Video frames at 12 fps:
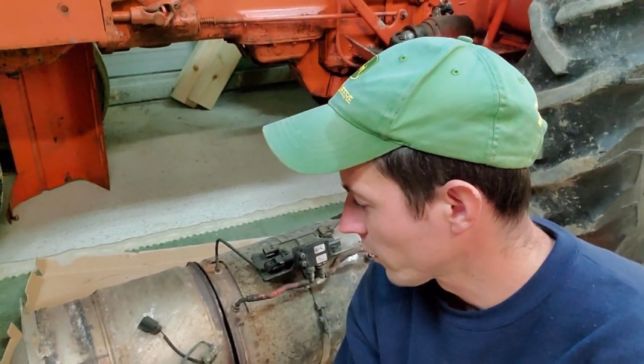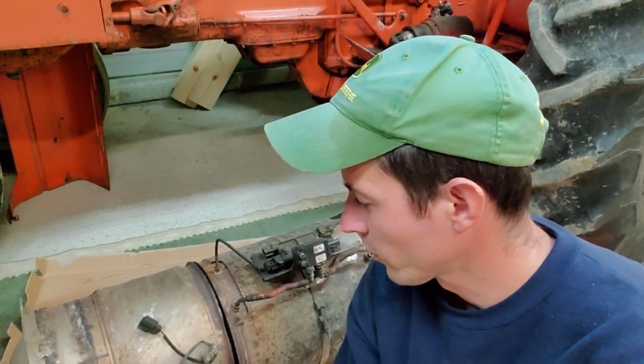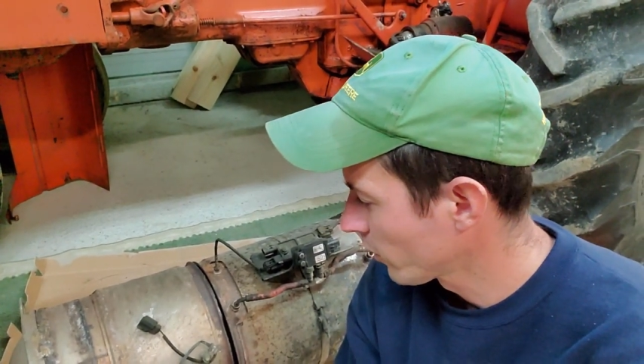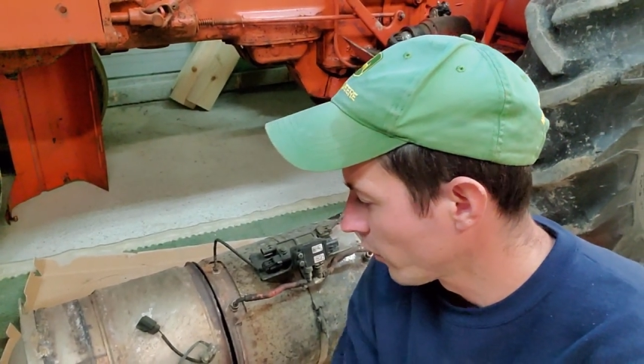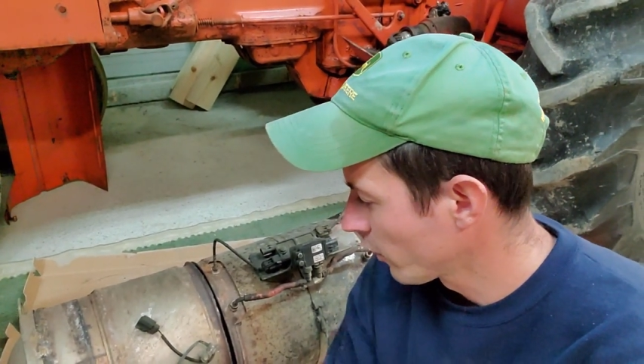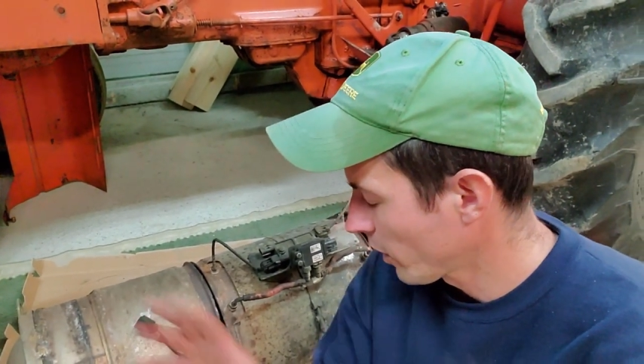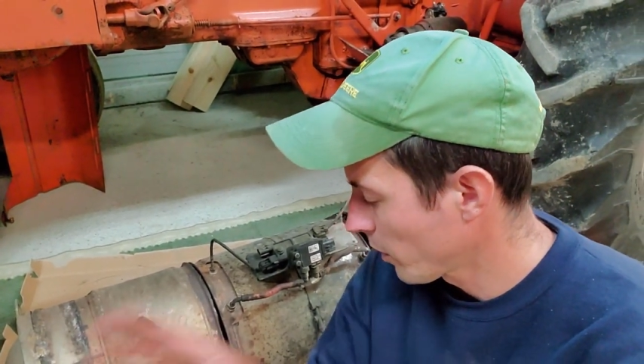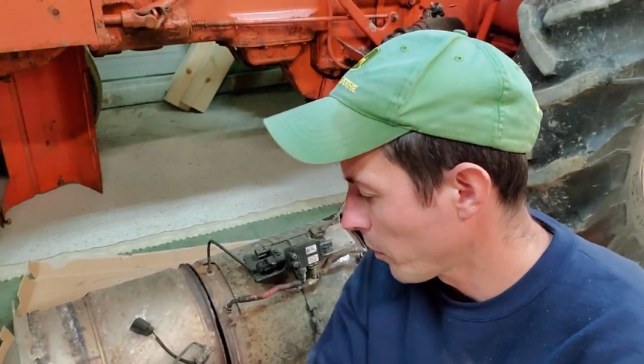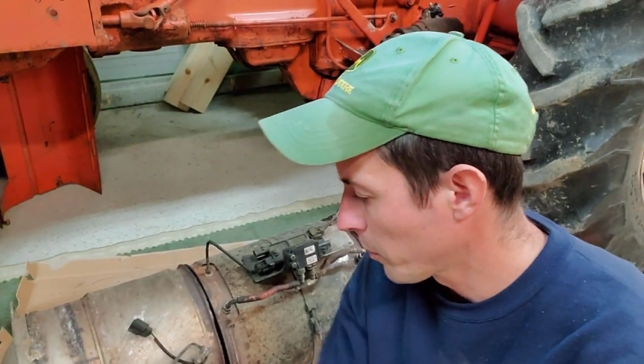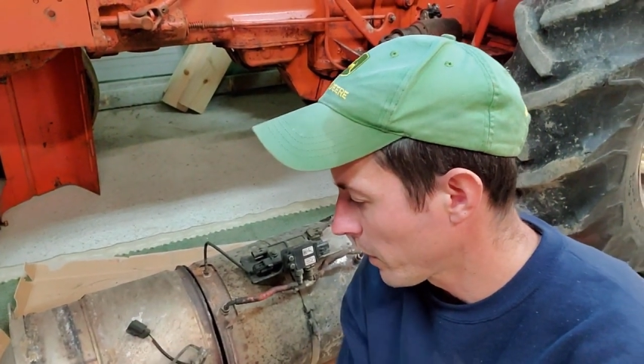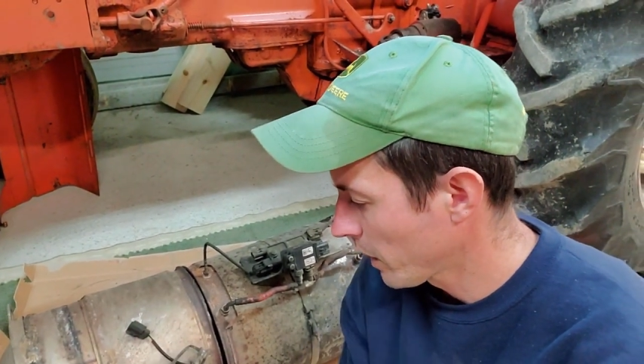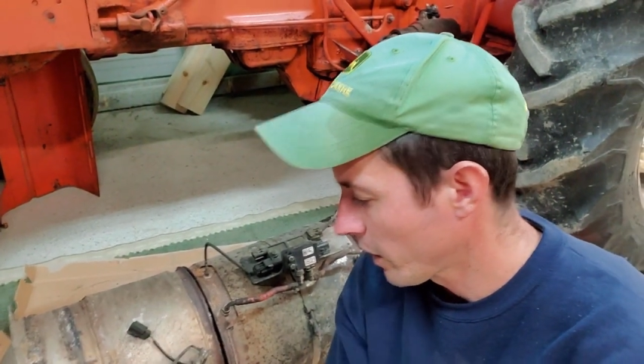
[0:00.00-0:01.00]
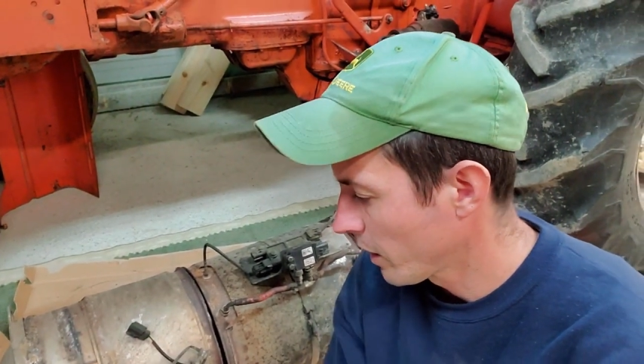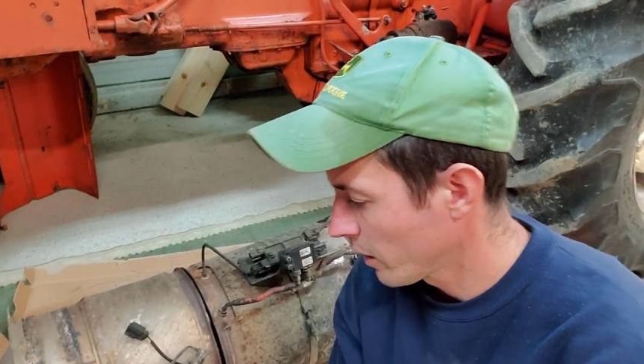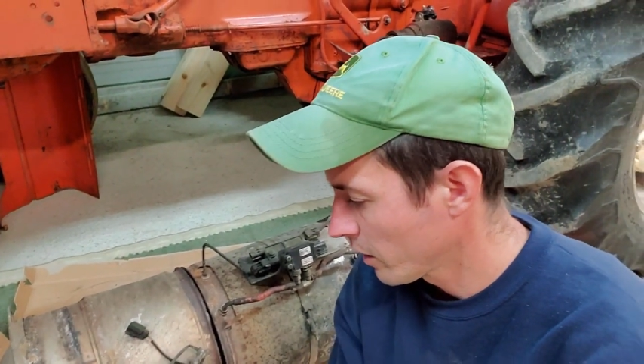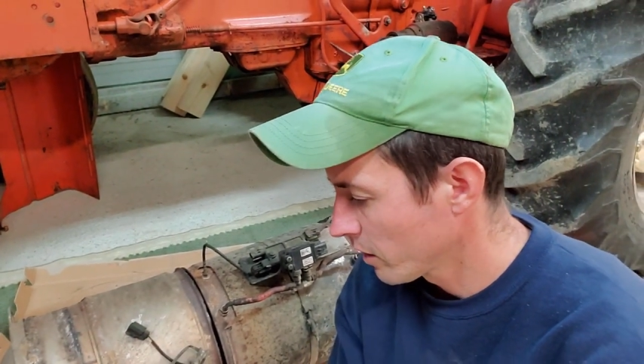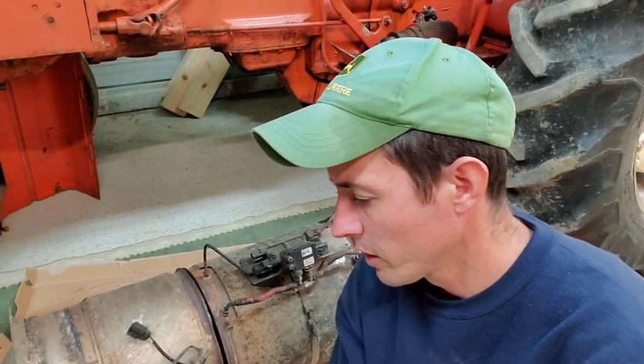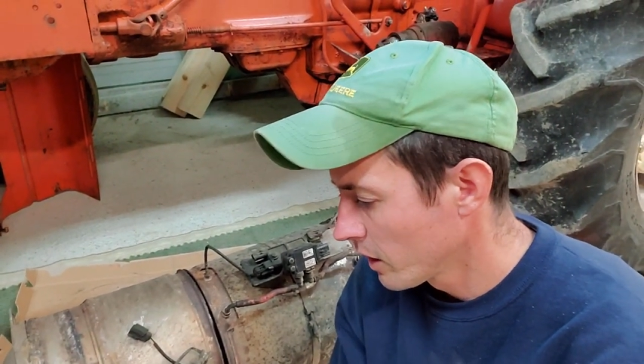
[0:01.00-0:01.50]
So I hope that kind
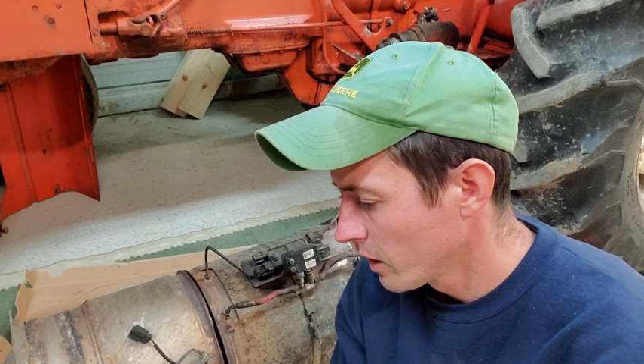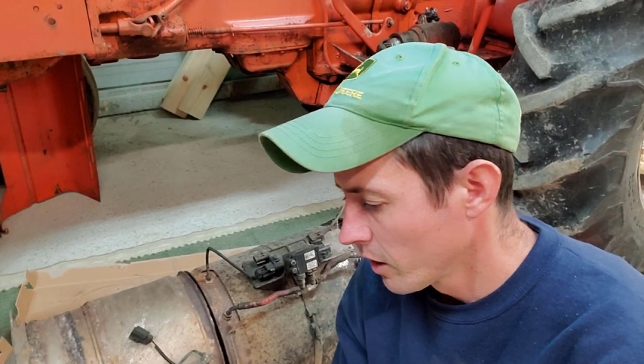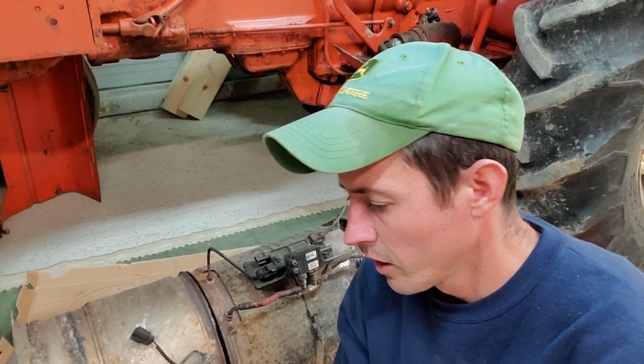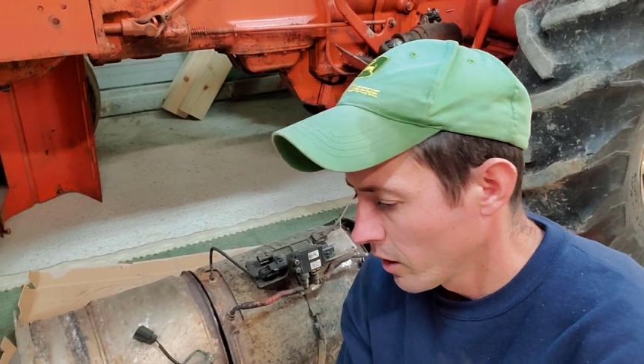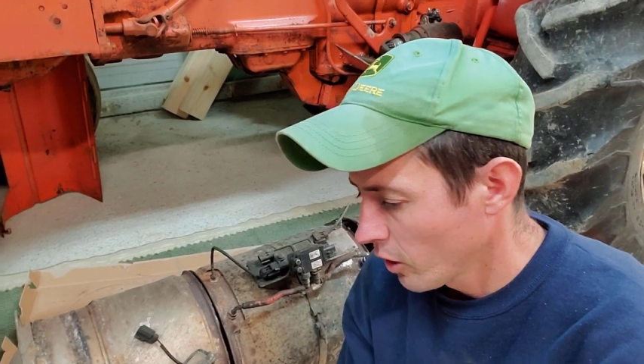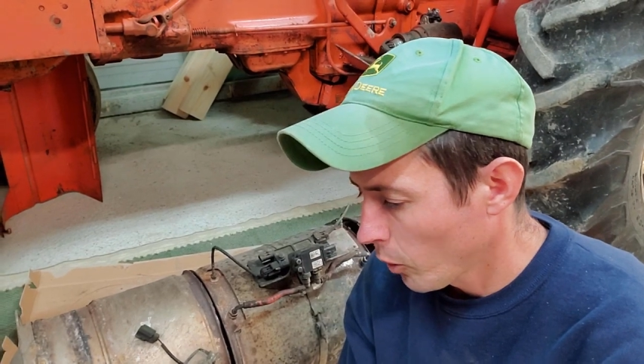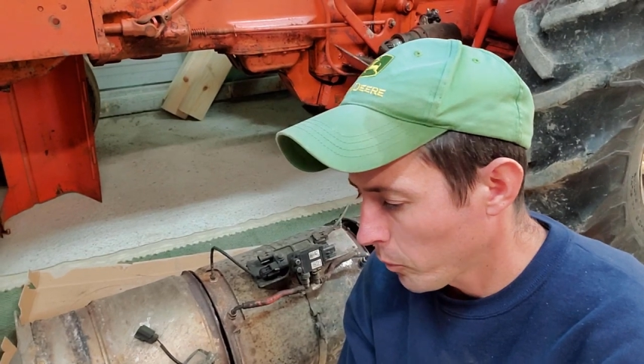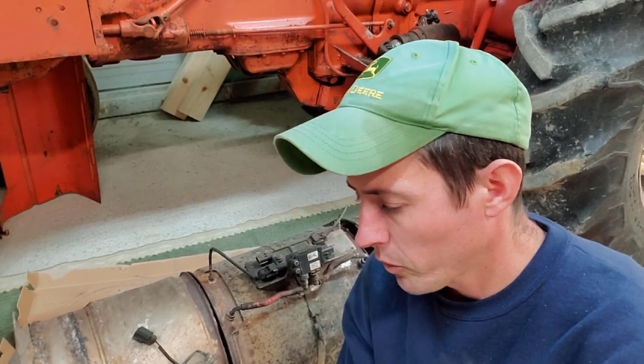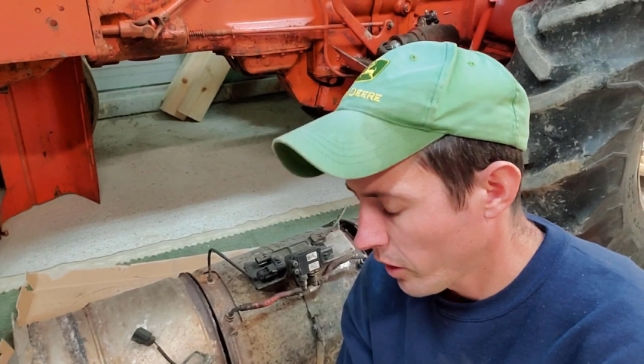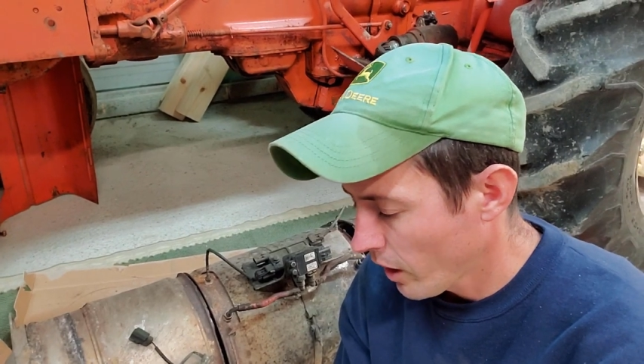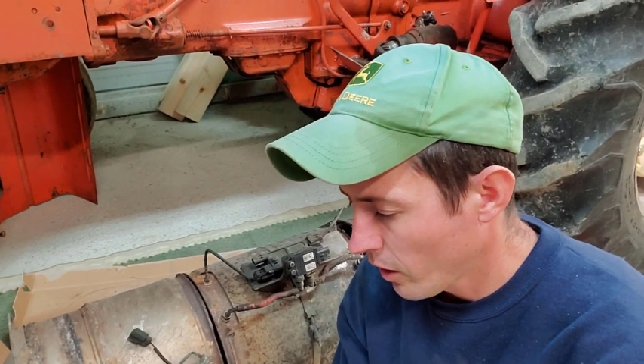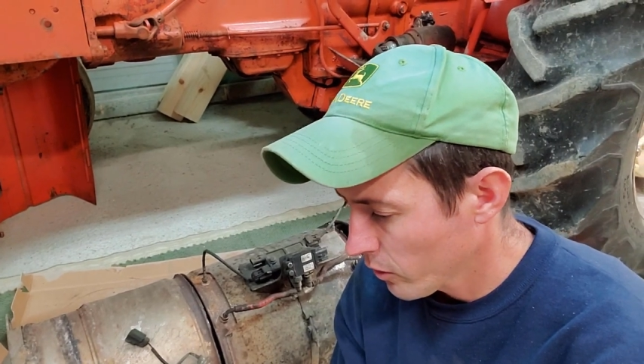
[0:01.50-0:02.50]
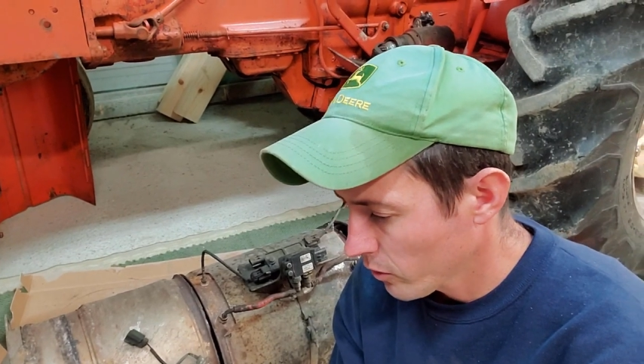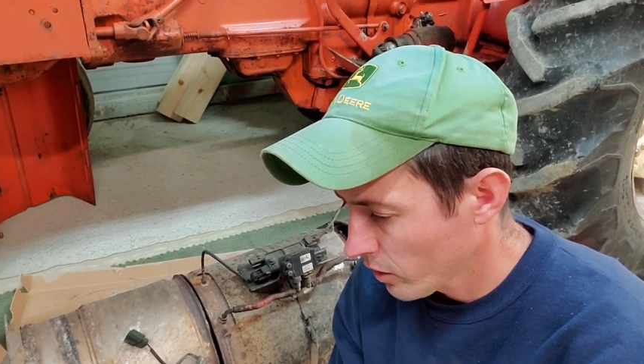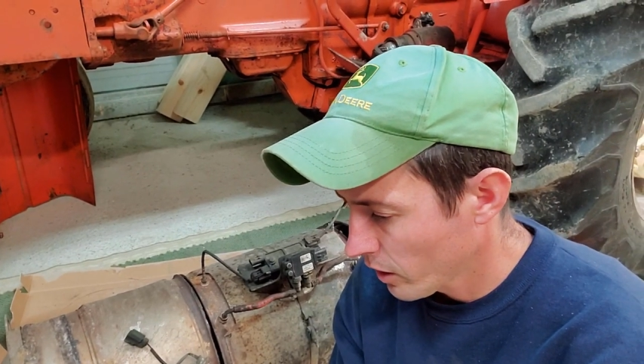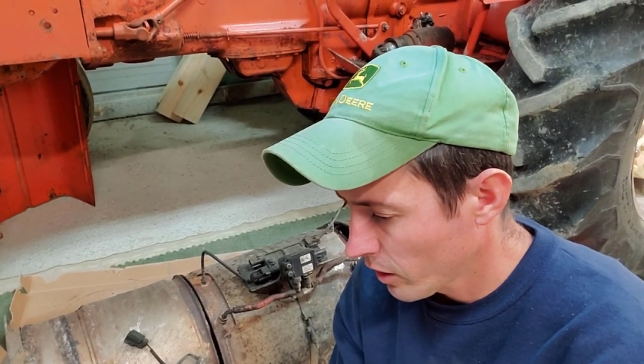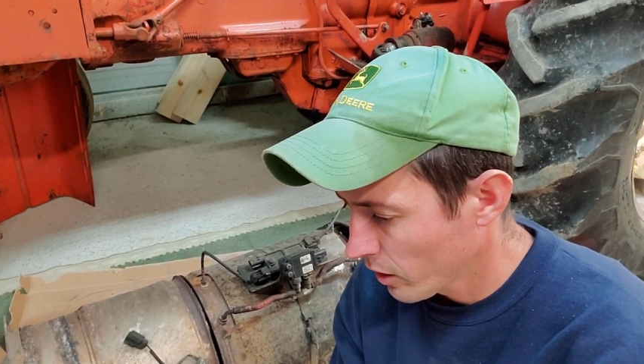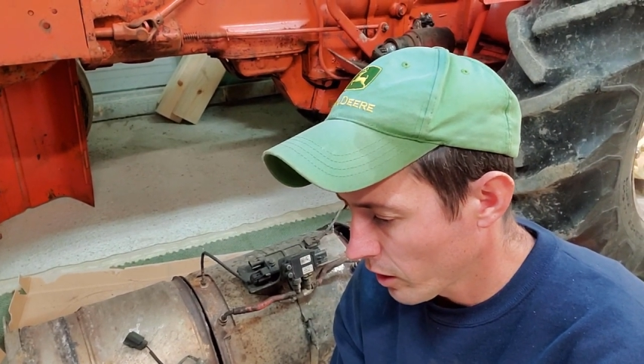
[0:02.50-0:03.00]
of helps you out,
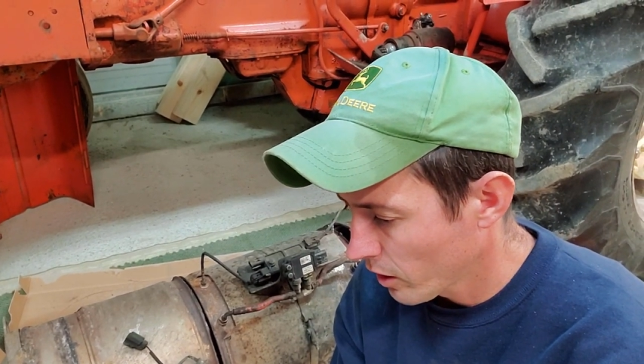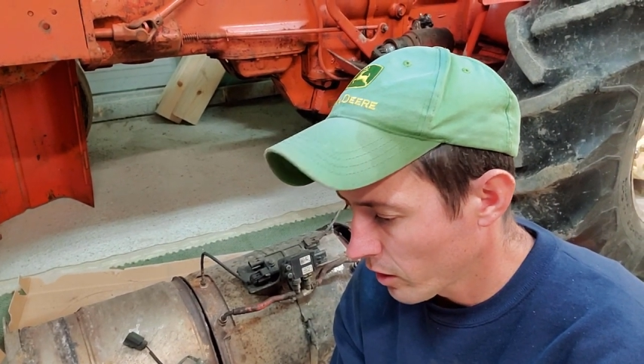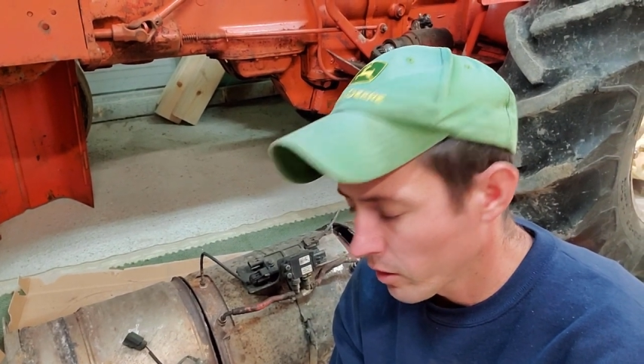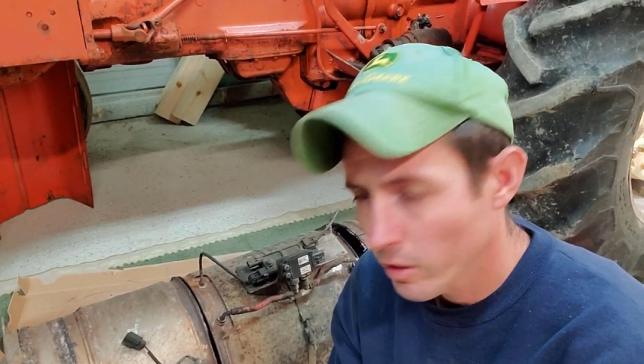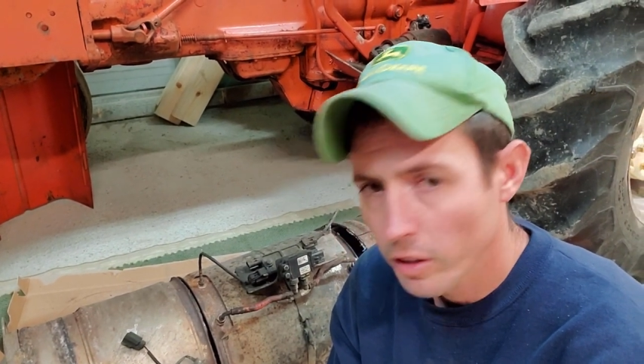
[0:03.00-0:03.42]
and uh,